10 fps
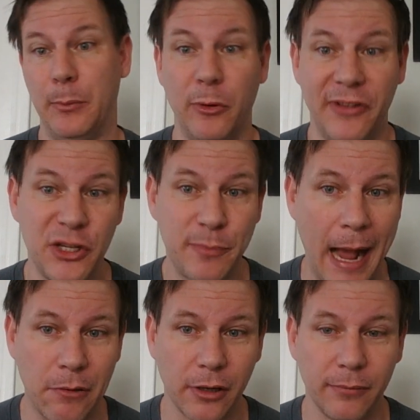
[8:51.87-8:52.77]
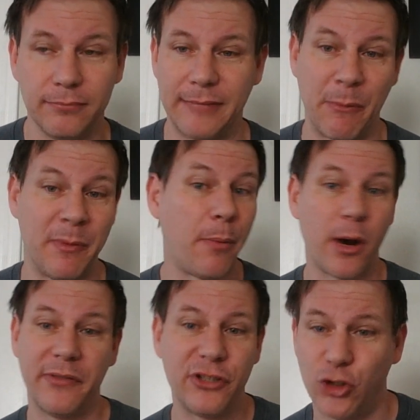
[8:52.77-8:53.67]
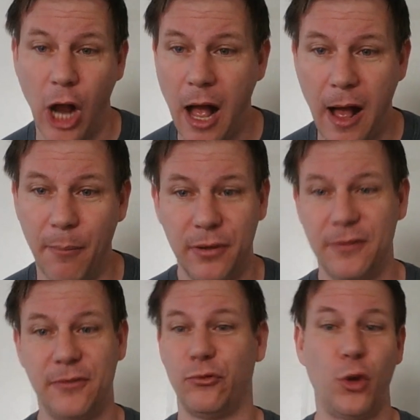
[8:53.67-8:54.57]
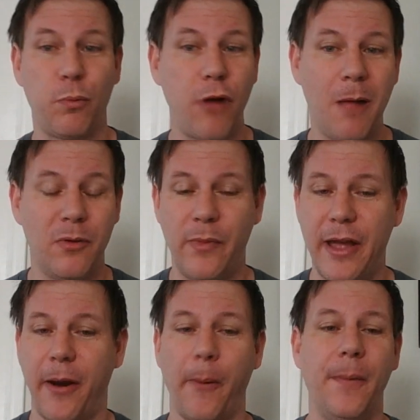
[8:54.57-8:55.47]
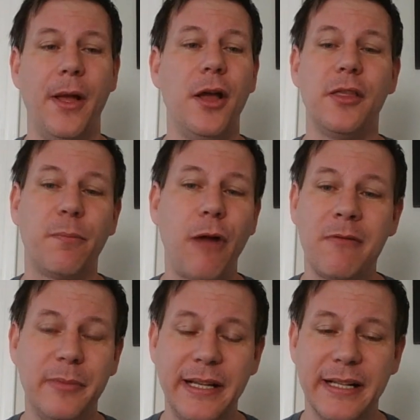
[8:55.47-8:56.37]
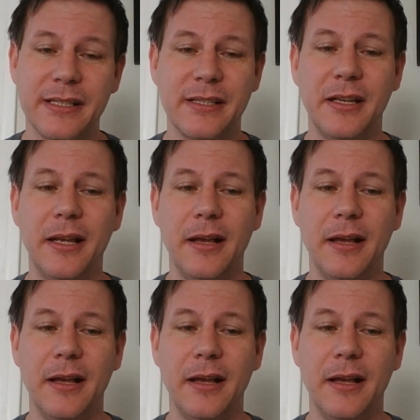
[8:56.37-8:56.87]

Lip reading: within his power. That would be part of his job. No problem there. The problem is,